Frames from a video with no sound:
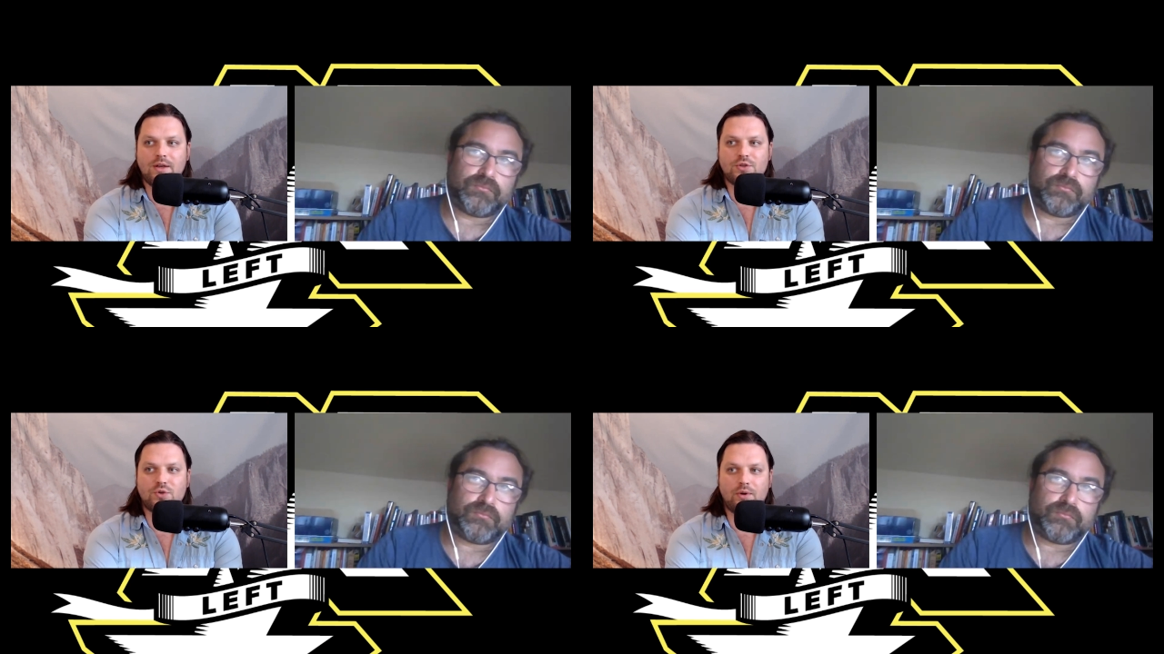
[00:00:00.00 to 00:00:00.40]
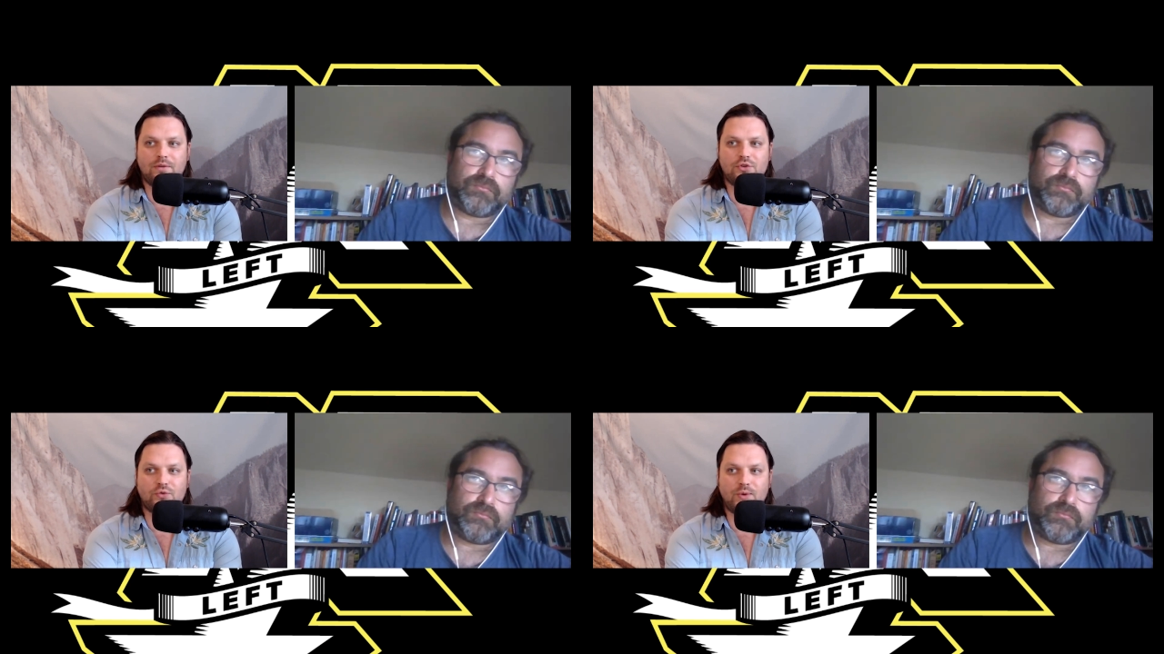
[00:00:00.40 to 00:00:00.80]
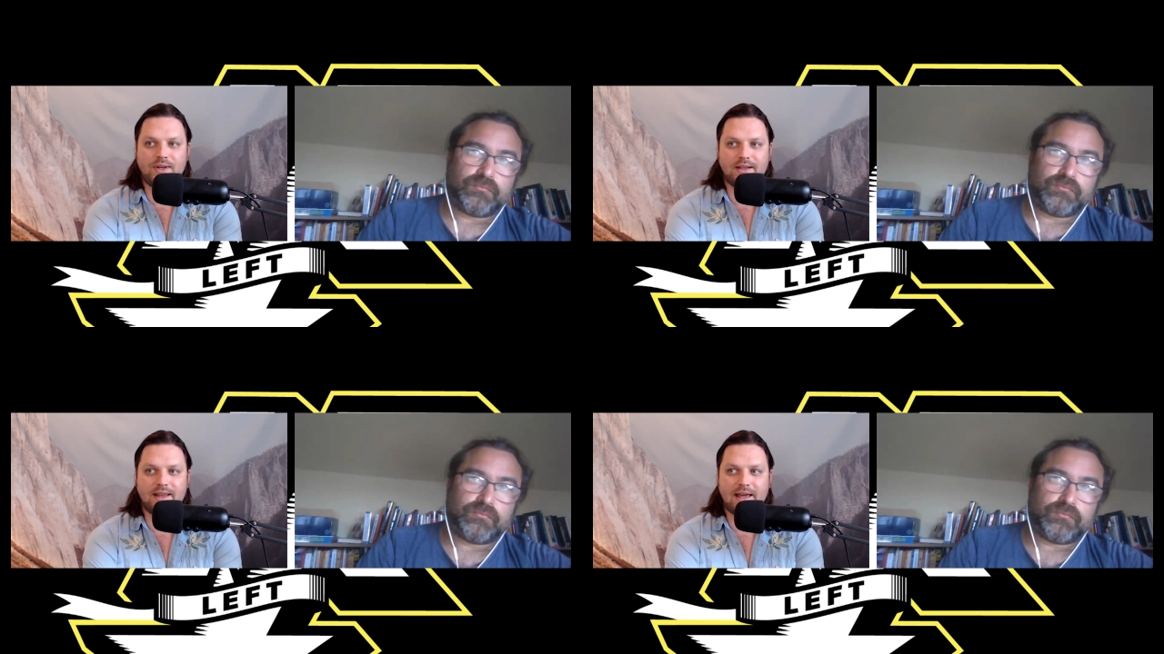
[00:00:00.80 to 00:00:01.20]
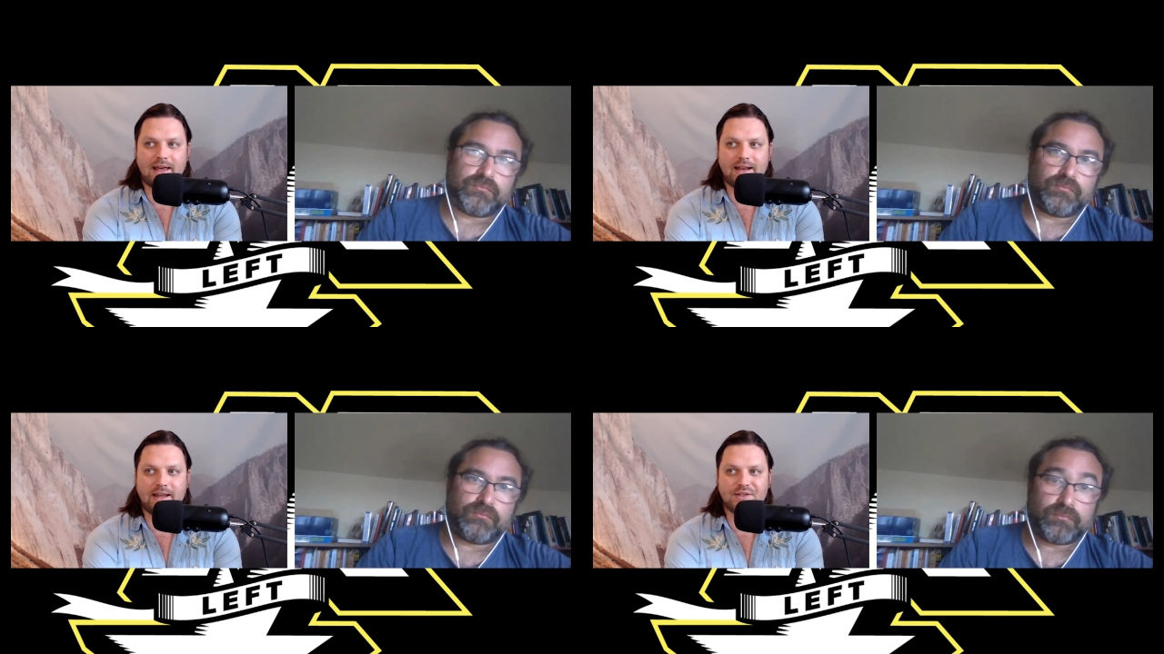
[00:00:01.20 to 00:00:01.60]
Speaker 1: sort of treat
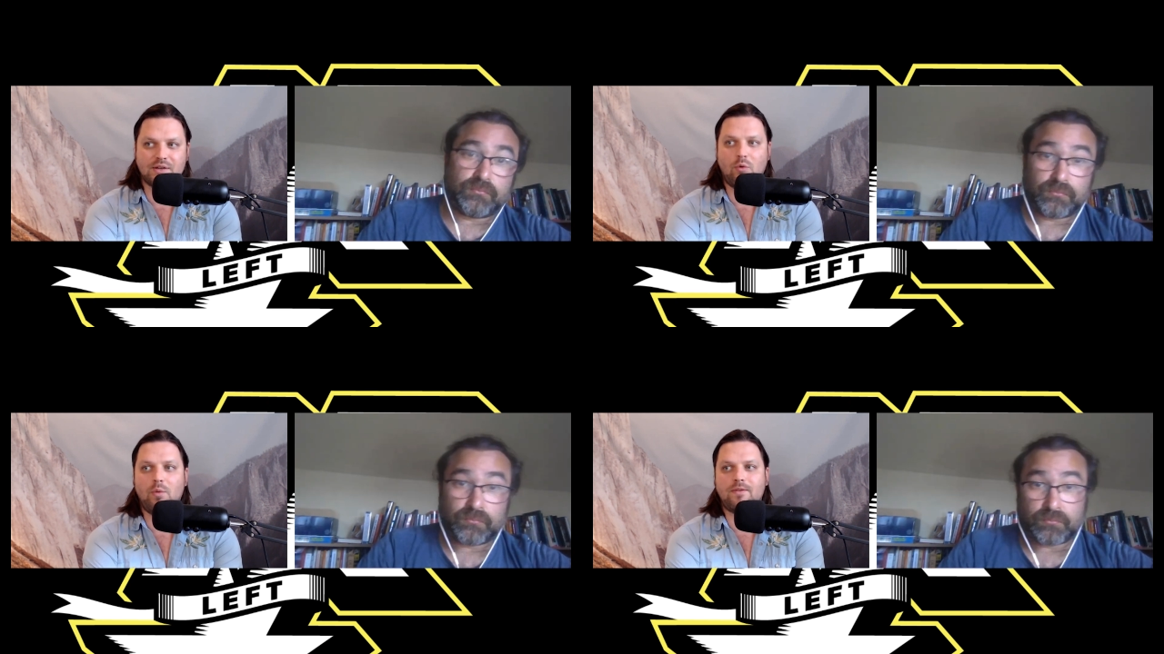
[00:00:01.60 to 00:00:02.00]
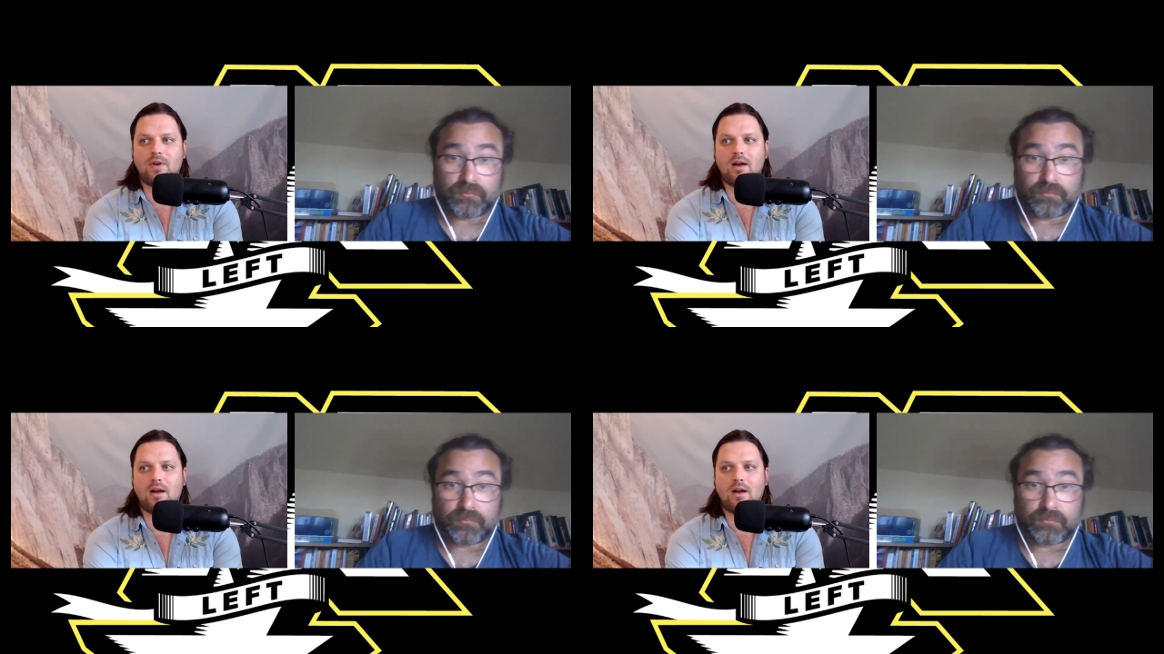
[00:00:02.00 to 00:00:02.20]
that as like, well, we've